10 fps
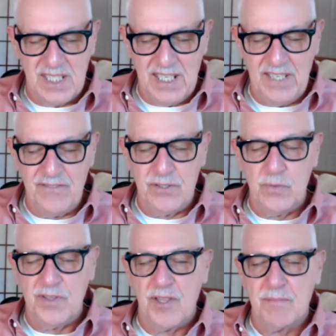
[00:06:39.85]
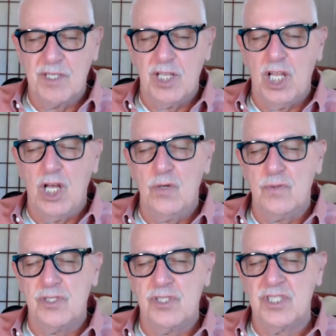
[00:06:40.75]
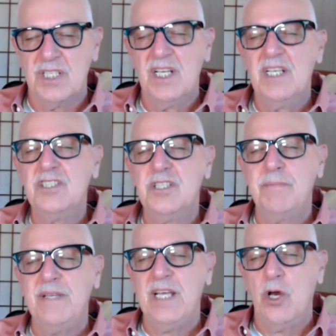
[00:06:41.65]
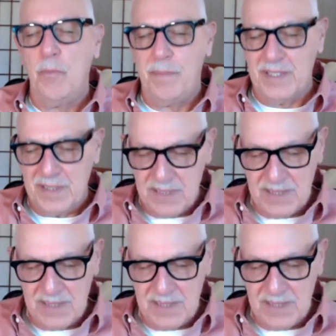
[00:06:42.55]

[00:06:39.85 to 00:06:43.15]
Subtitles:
even with them closed, to be open.